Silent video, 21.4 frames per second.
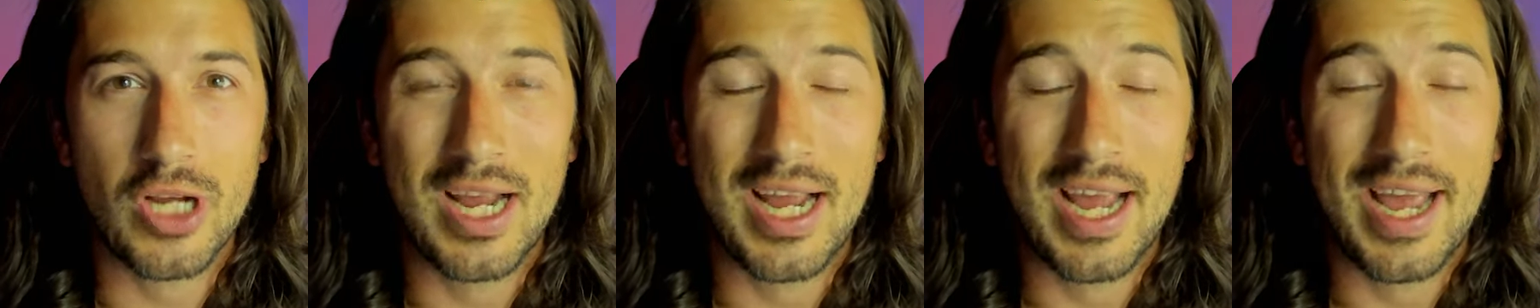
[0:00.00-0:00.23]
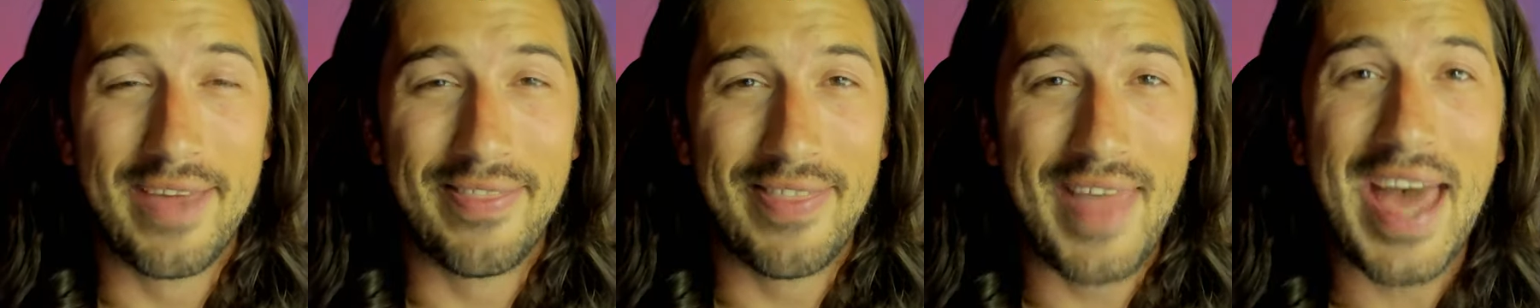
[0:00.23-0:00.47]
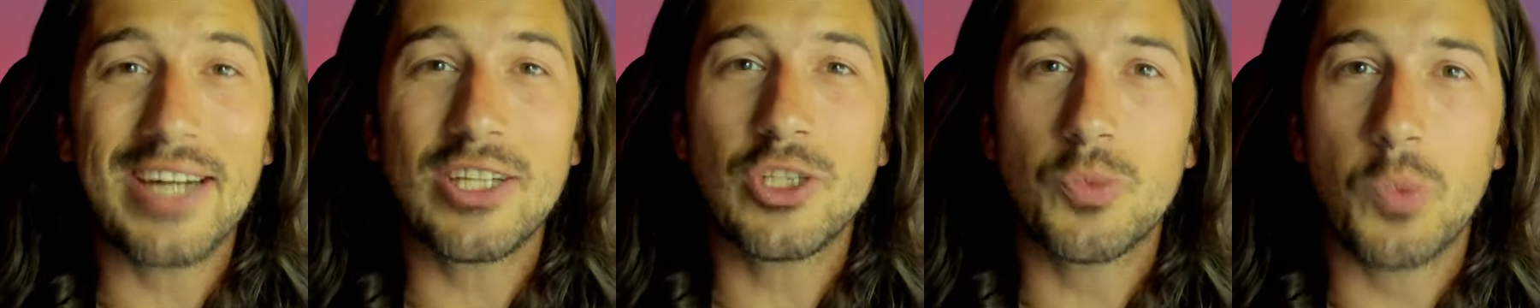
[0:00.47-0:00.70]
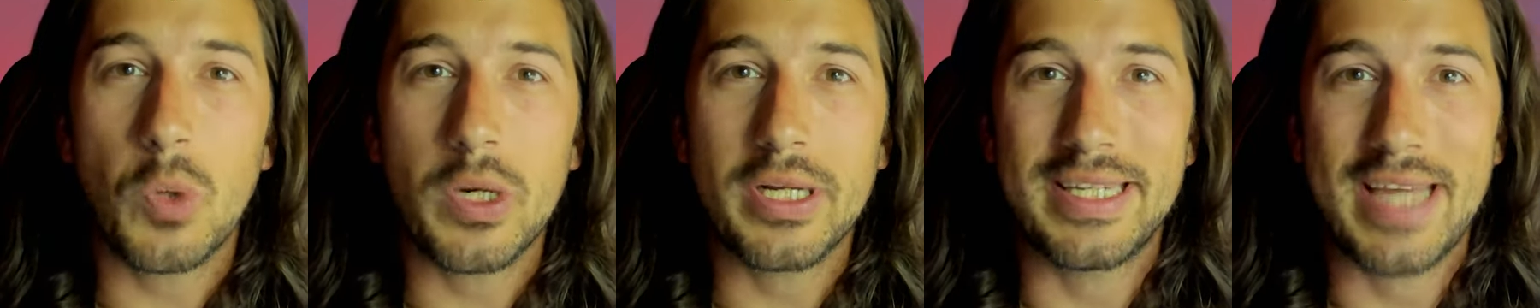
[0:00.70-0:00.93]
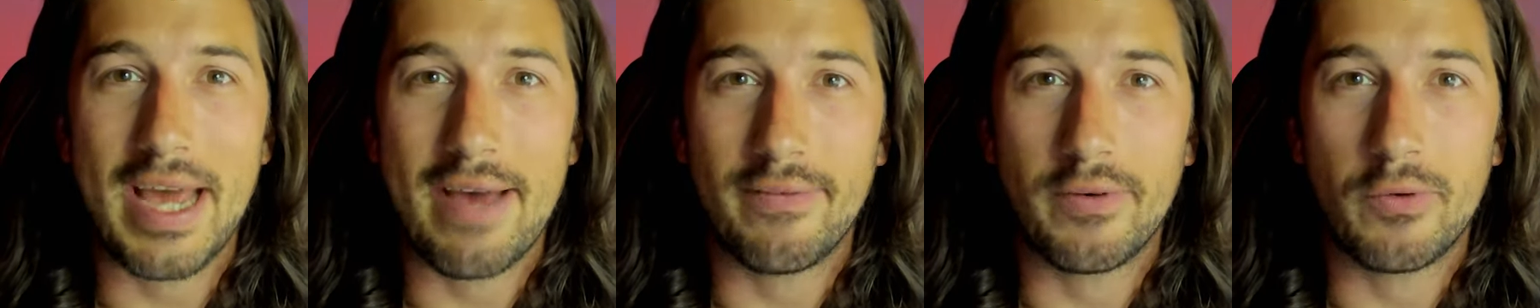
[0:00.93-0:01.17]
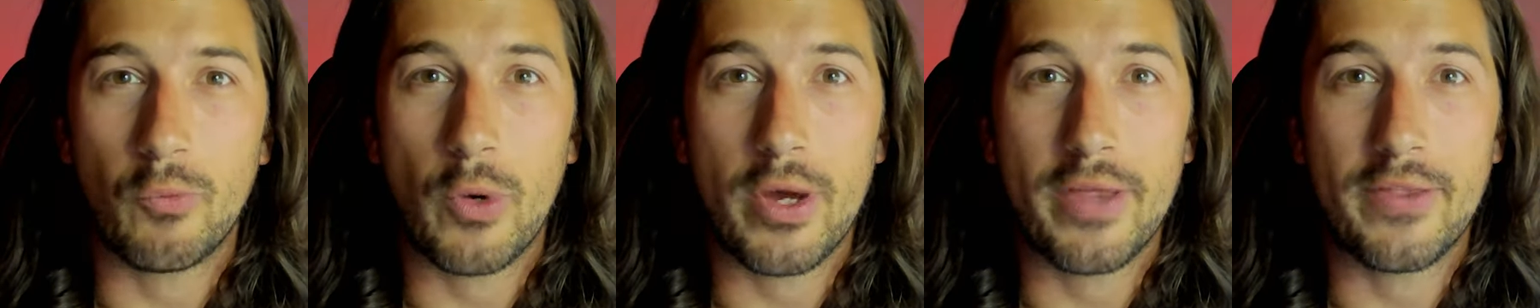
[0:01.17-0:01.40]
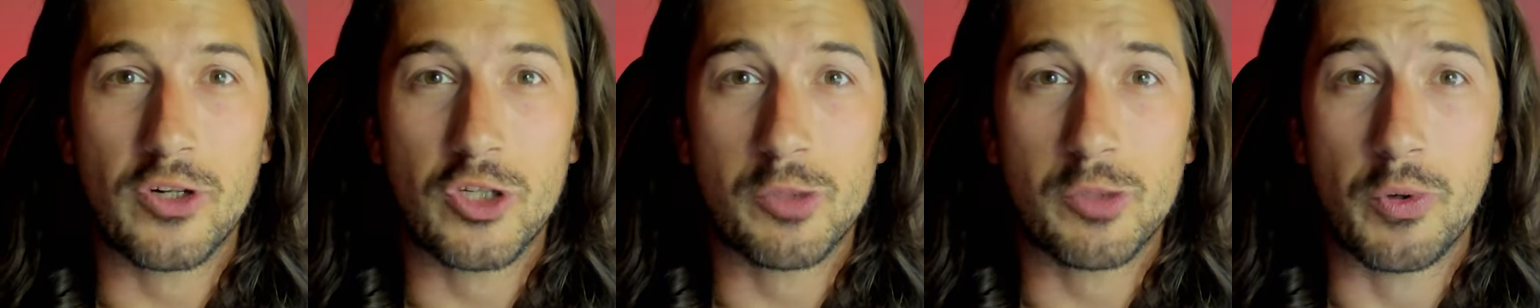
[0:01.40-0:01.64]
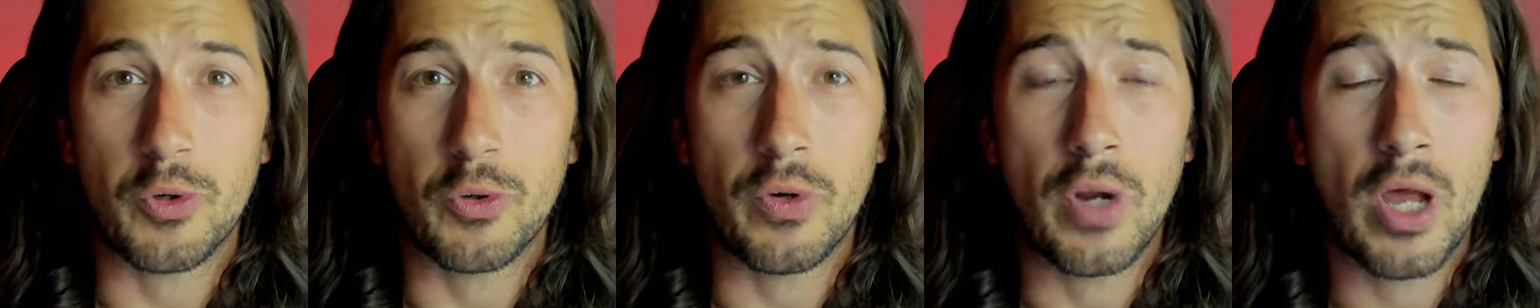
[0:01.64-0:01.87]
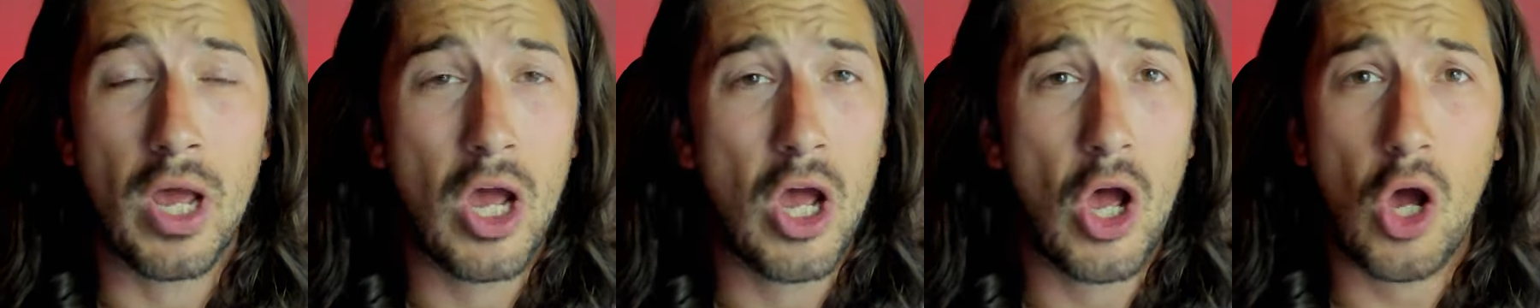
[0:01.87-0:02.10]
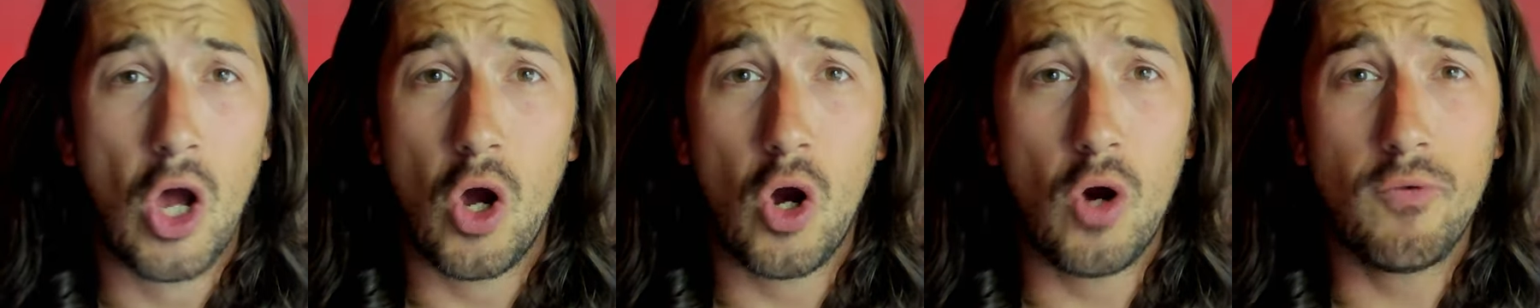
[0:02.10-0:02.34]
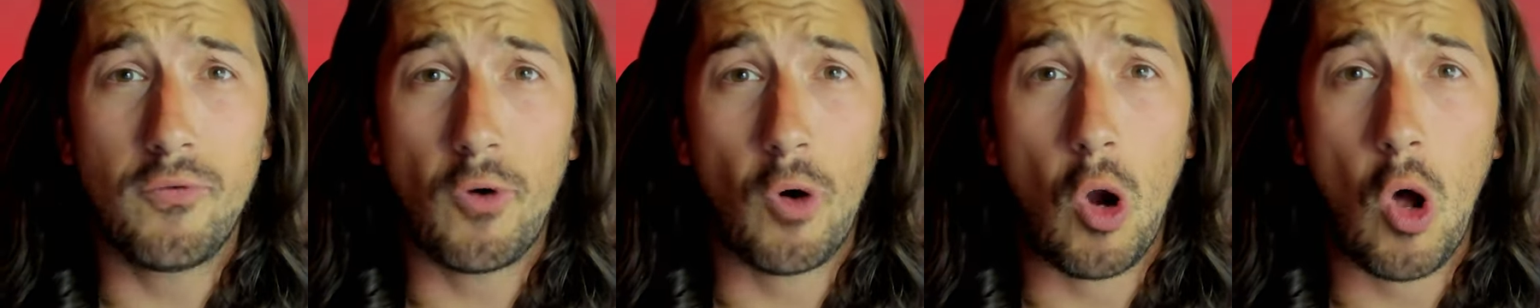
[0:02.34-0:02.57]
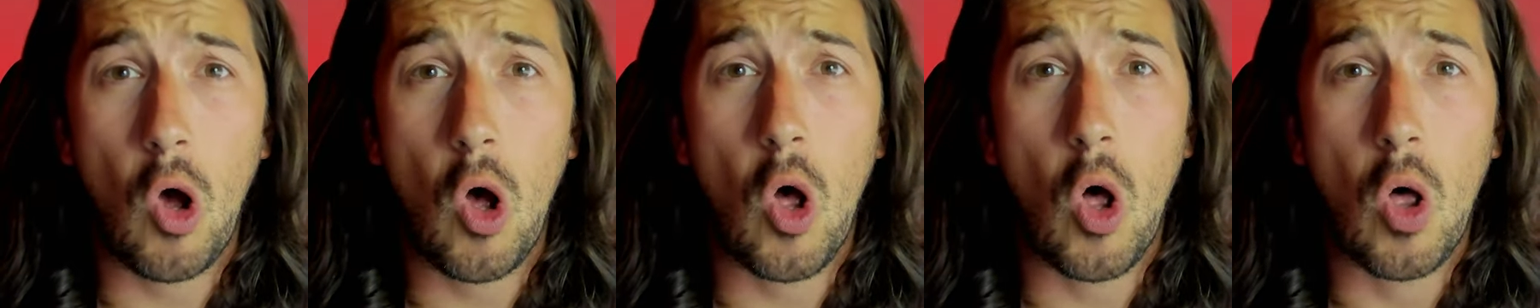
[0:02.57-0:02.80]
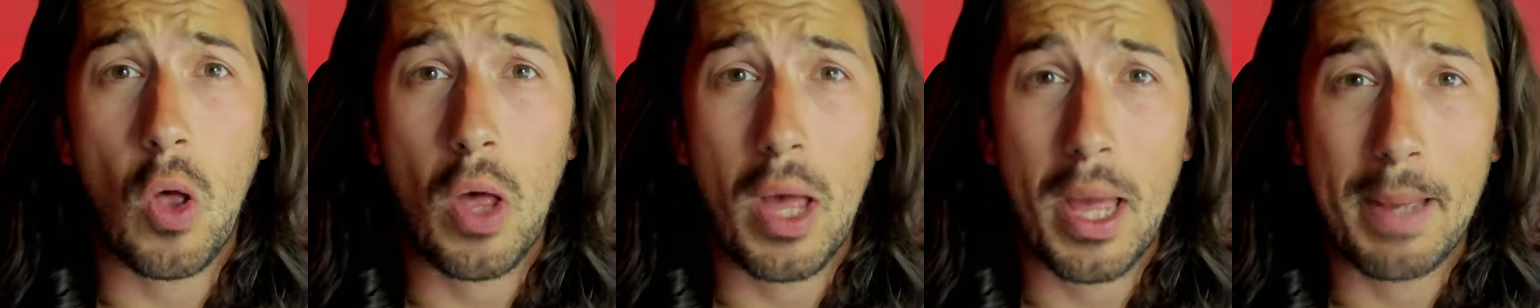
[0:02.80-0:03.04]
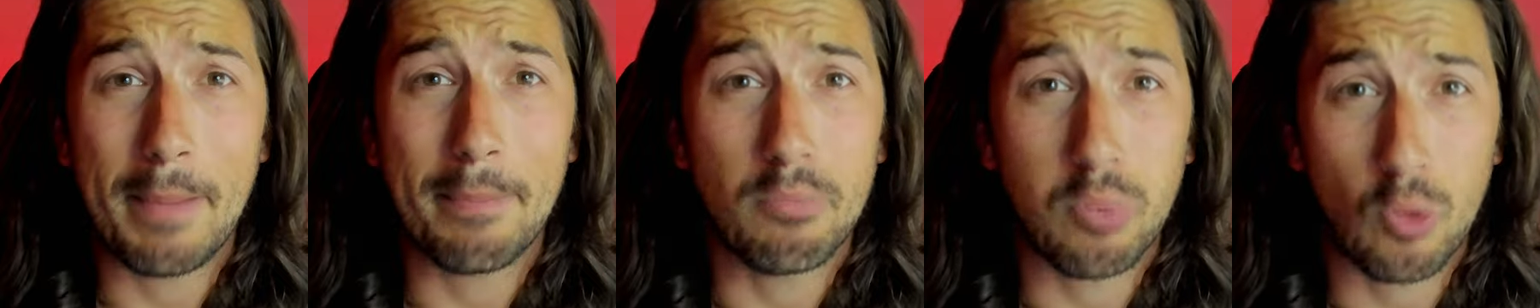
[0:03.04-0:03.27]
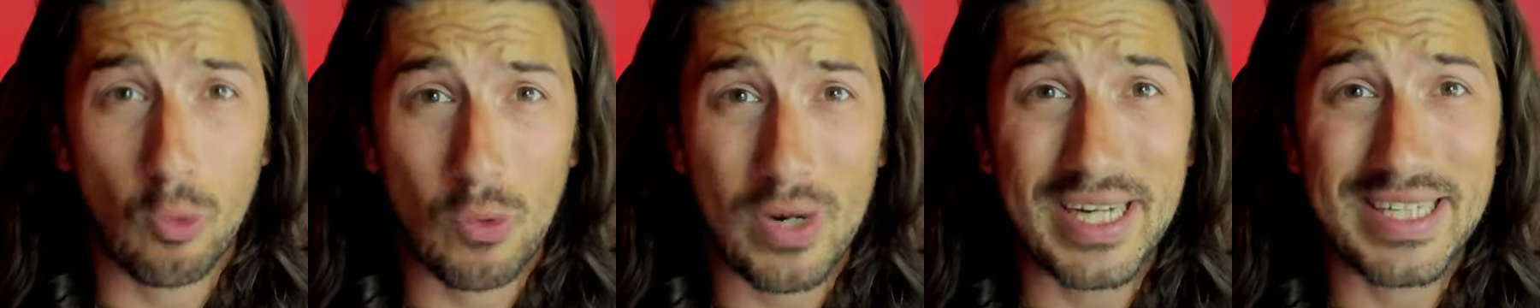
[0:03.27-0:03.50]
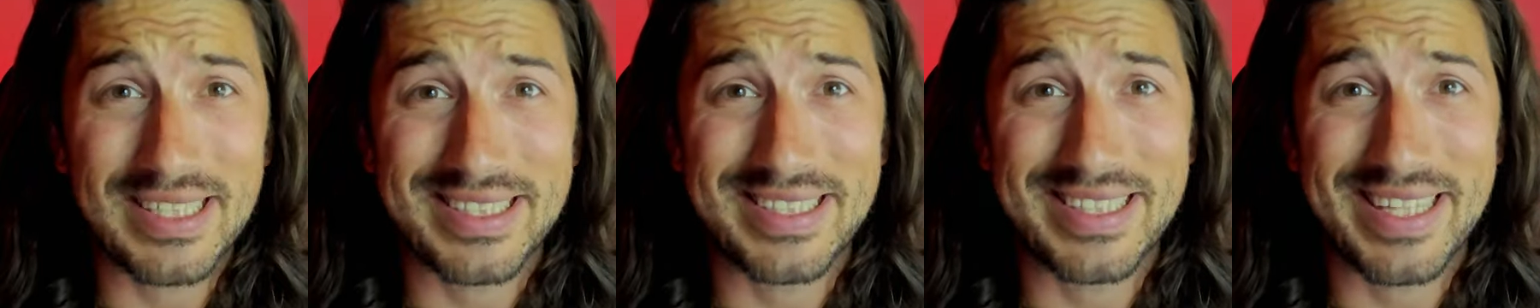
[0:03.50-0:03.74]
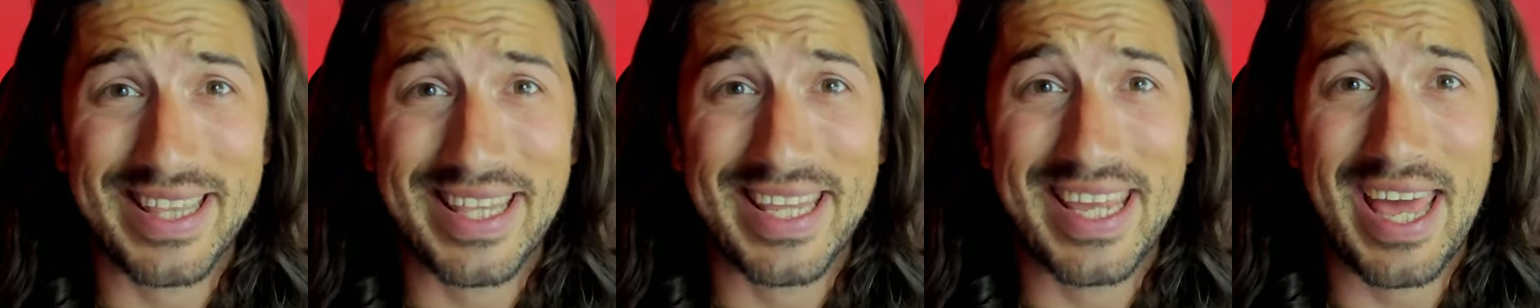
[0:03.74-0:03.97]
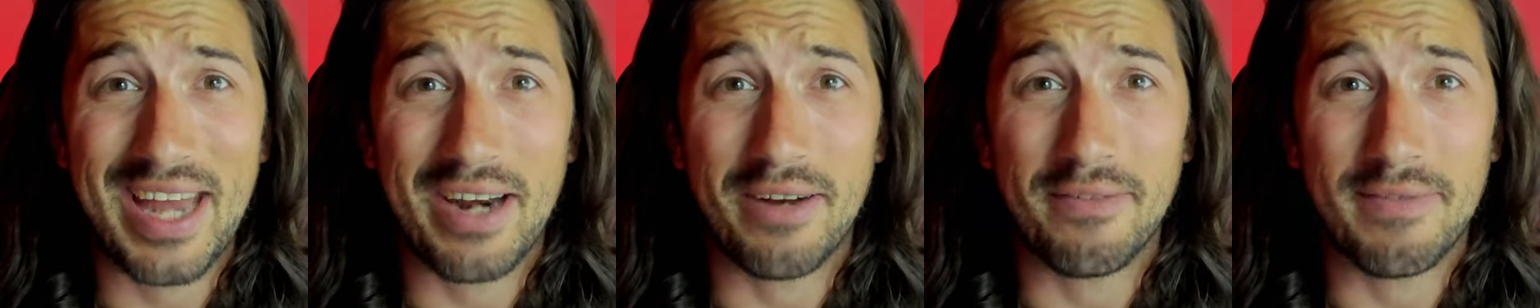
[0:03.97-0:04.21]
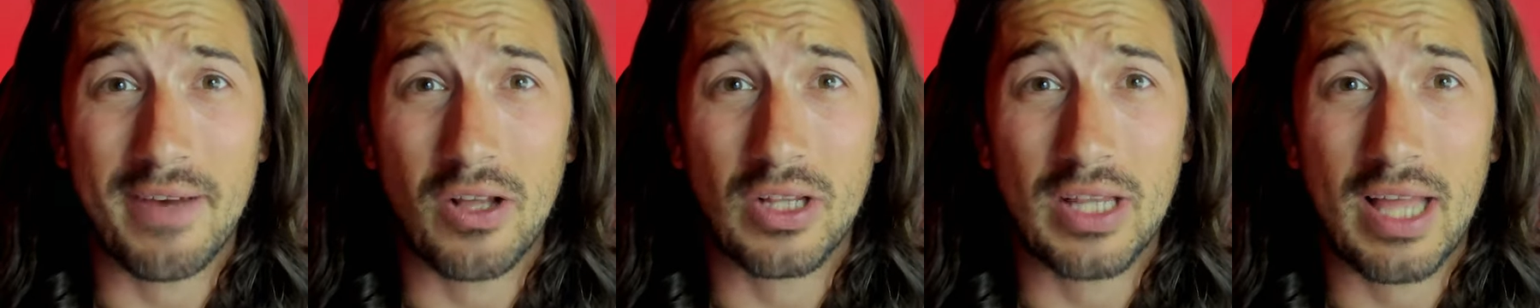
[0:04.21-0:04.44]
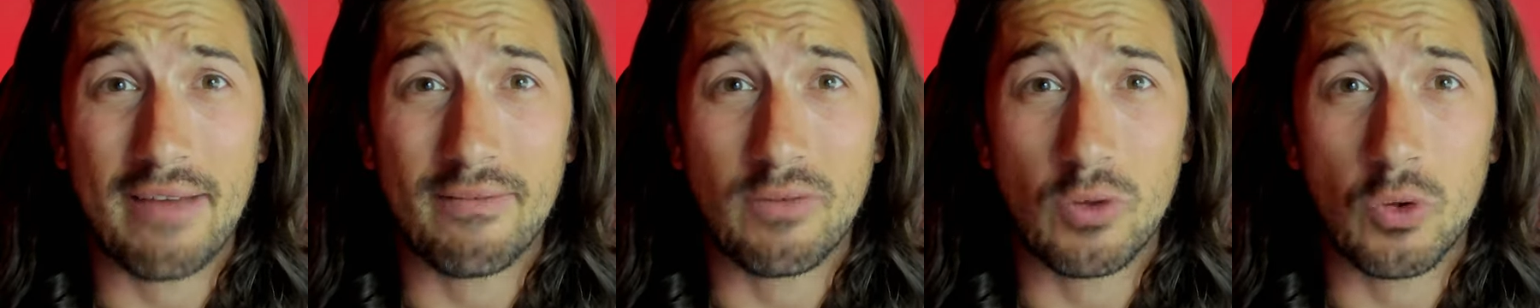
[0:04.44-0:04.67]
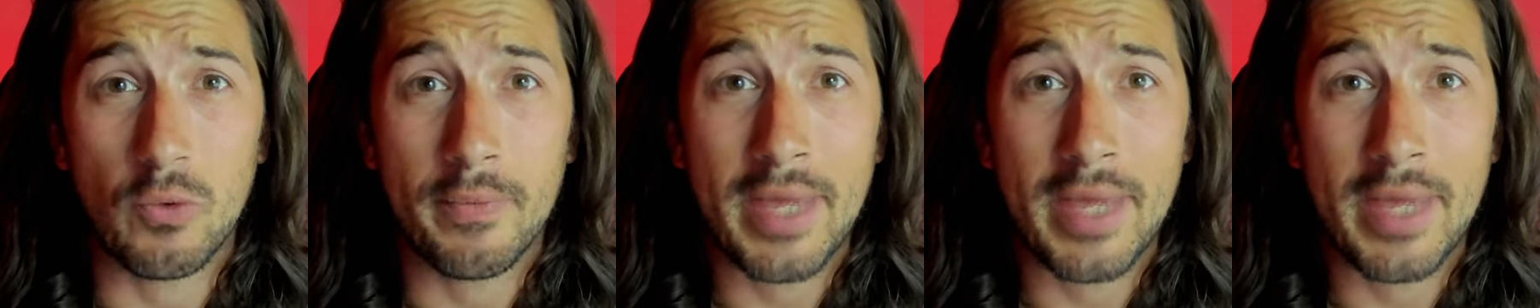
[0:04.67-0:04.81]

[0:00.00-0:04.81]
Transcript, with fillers: and that is what Devon Witherspoon overall brings to the N F L level.